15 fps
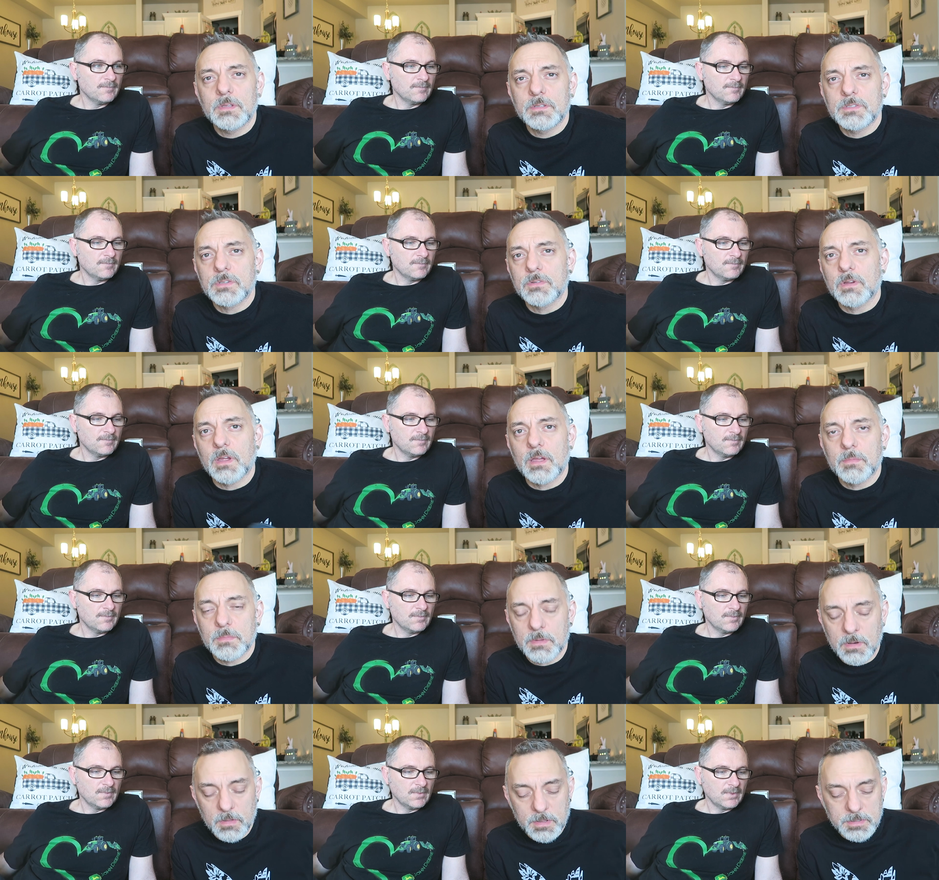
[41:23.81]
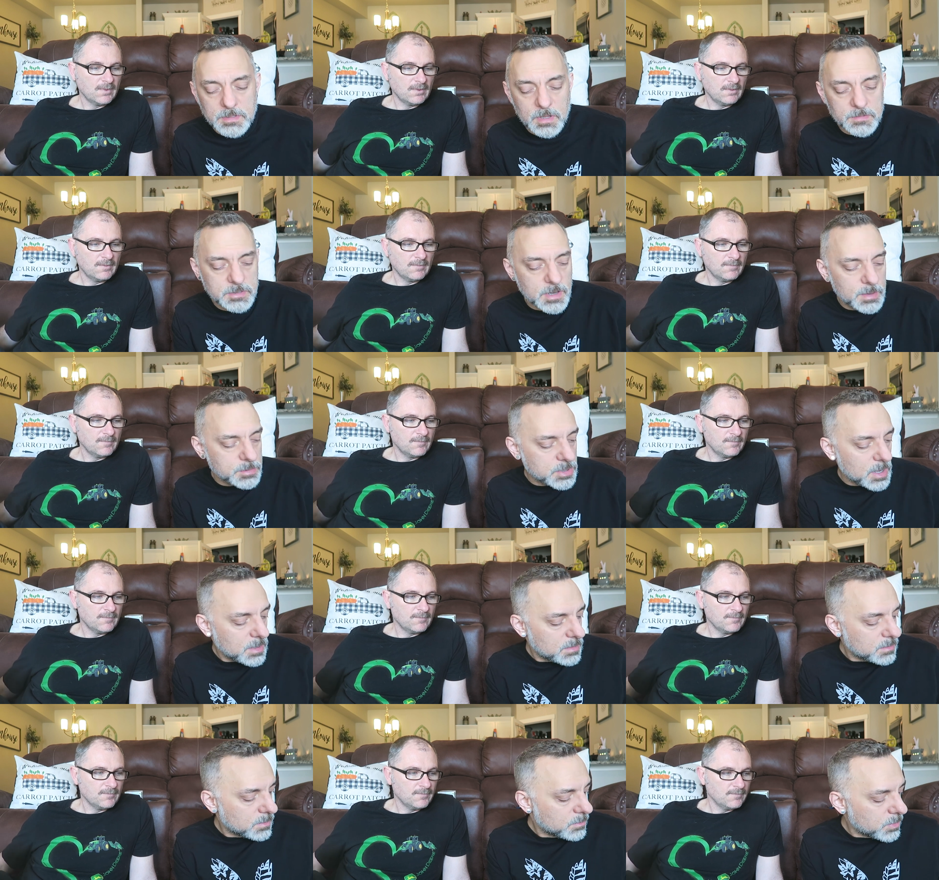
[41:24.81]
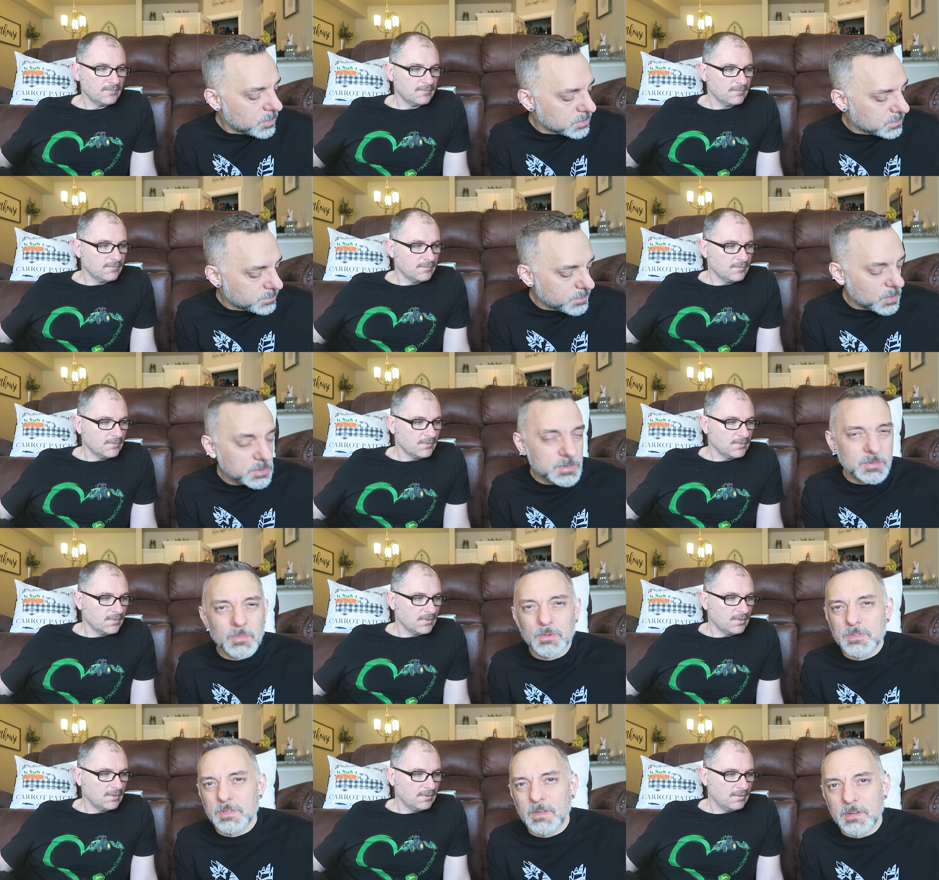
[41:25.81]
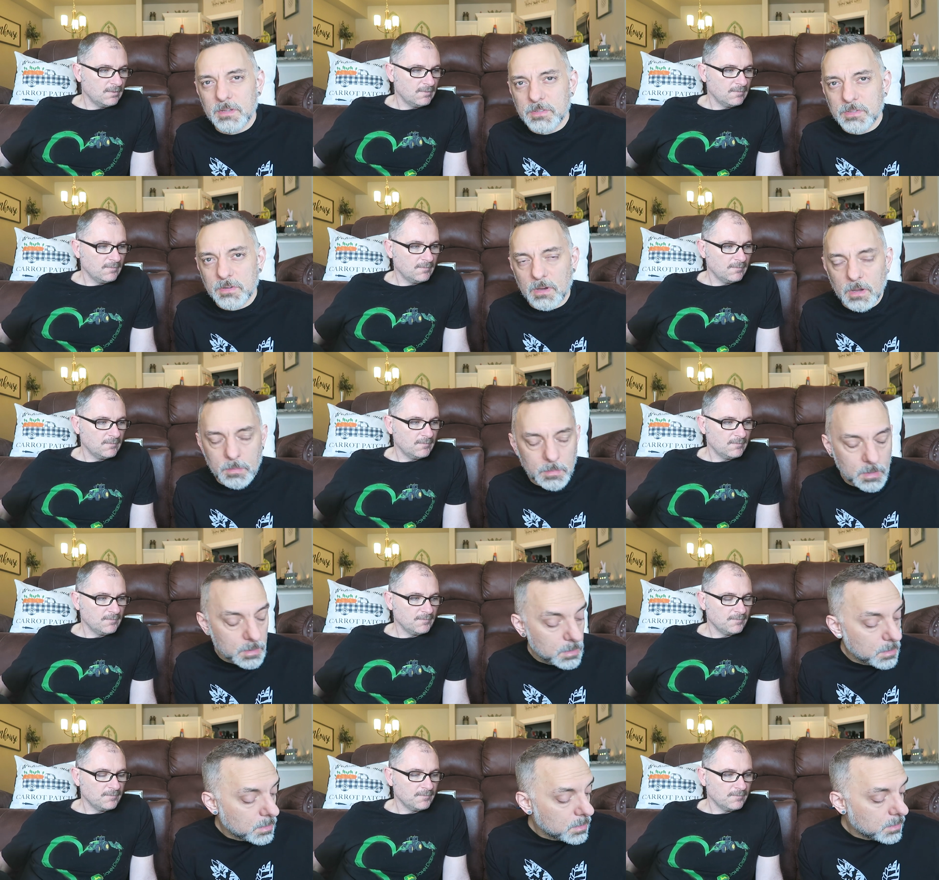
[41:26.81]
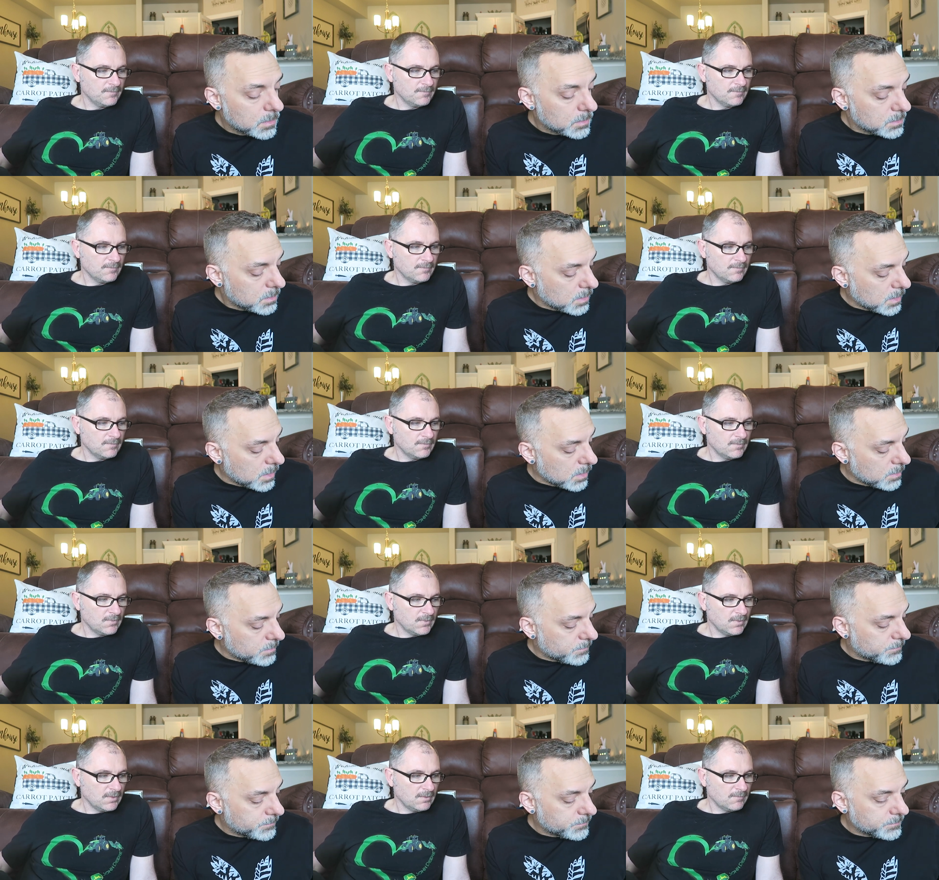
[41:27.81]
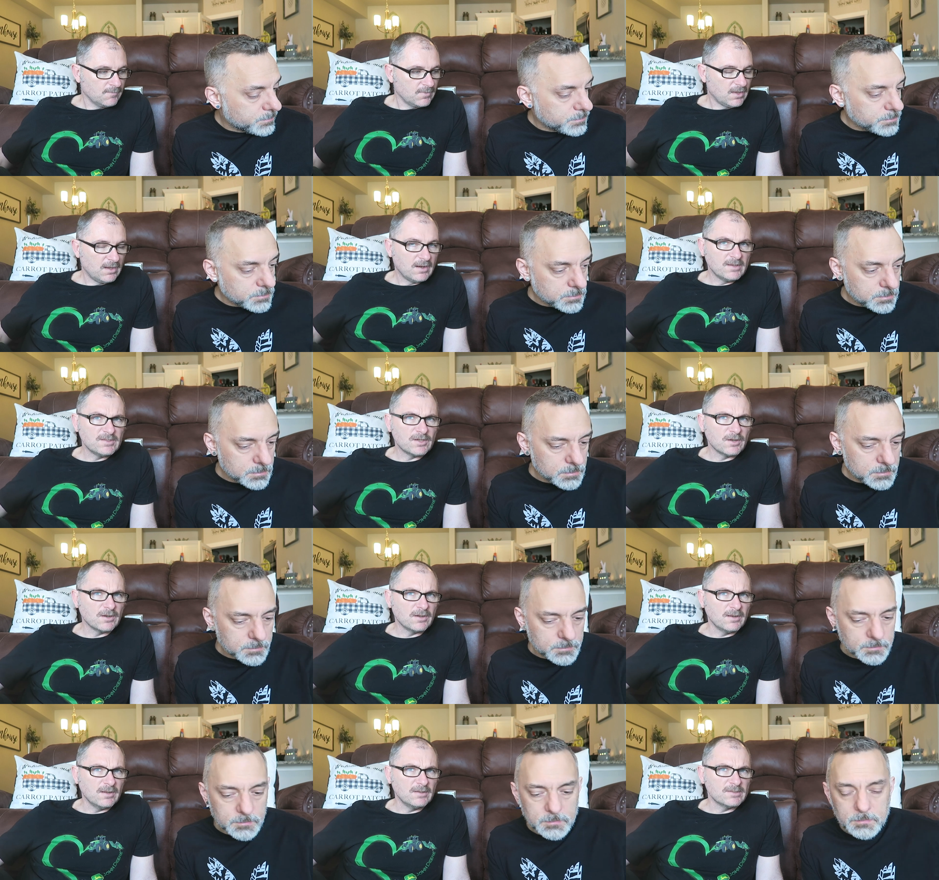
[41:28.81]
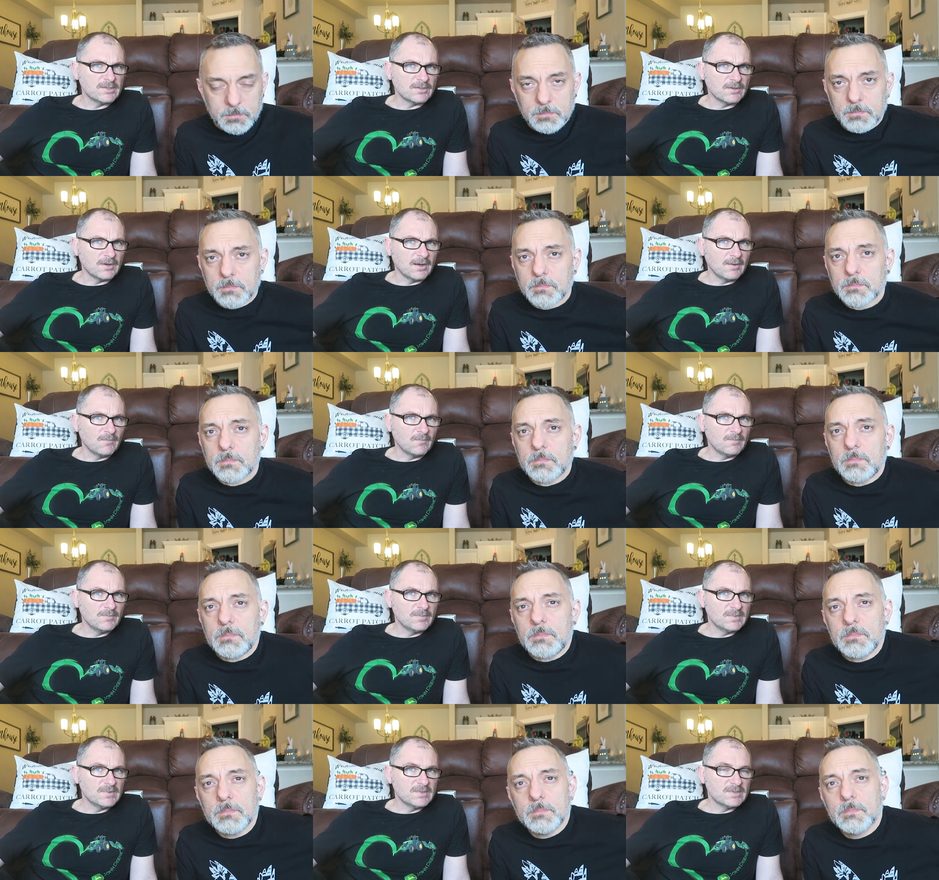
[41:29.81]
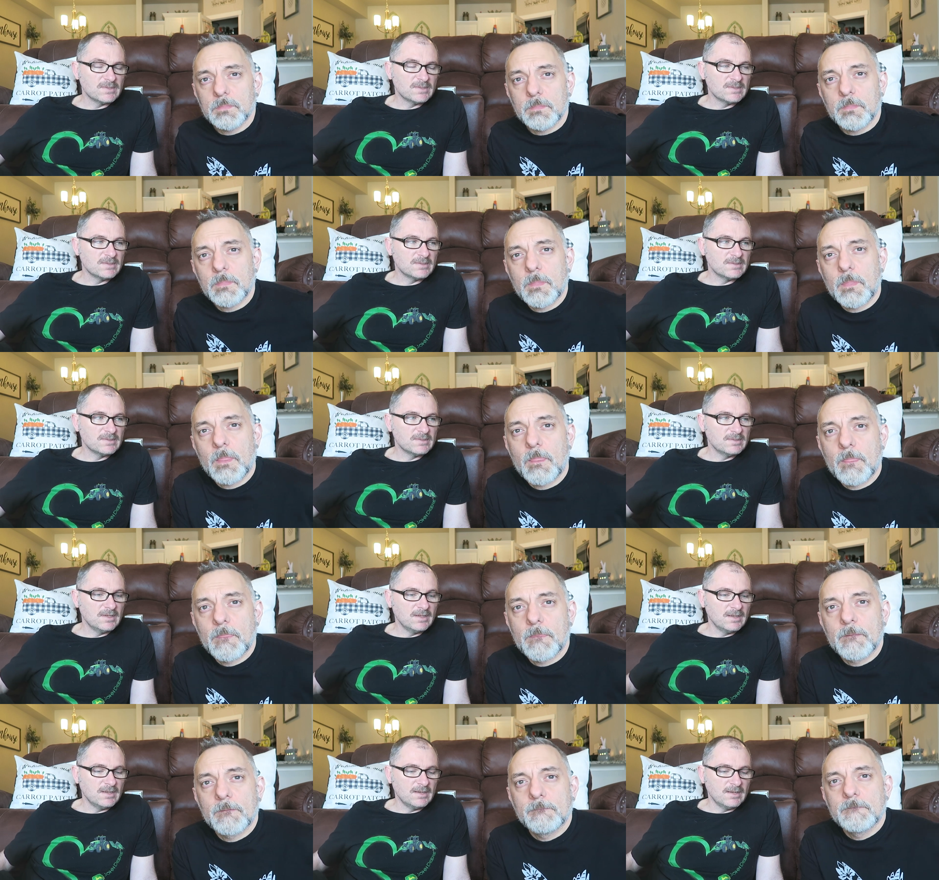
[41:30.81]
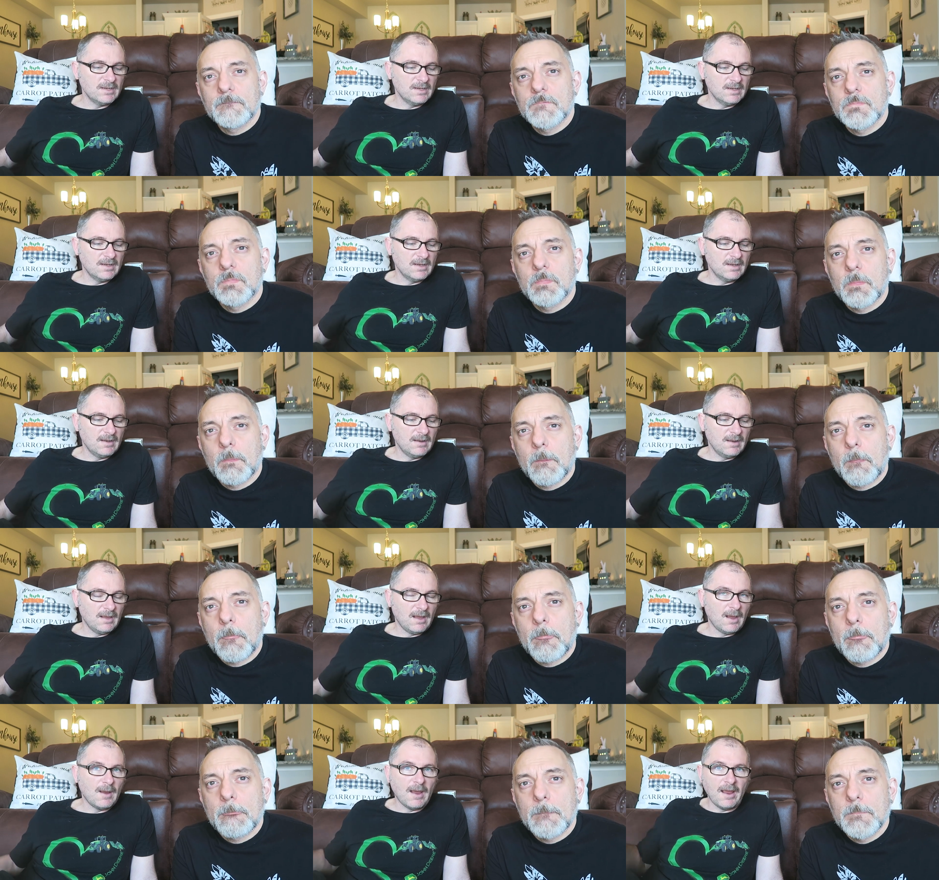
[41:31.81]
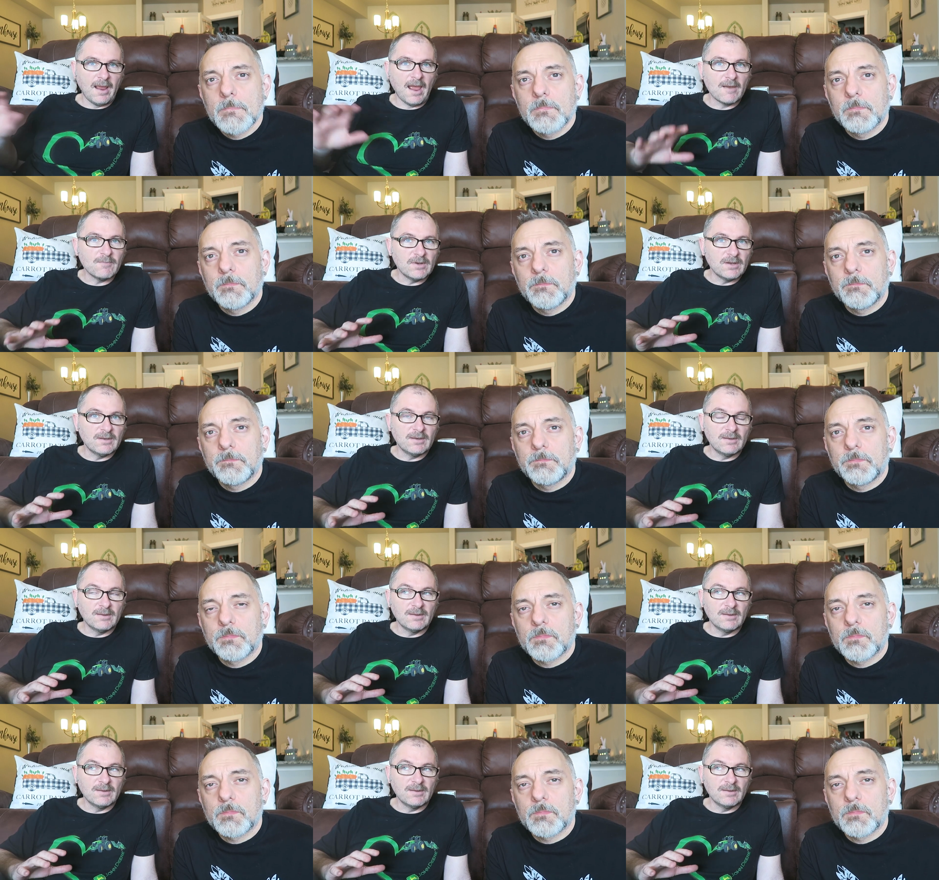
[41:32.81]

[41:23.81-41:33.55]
Speaker 1: Instagram and all that stuff. Snapchat, post, mostly mostly on Instagram. Um,
Speaker 2: and I started an Instagram, and I haven't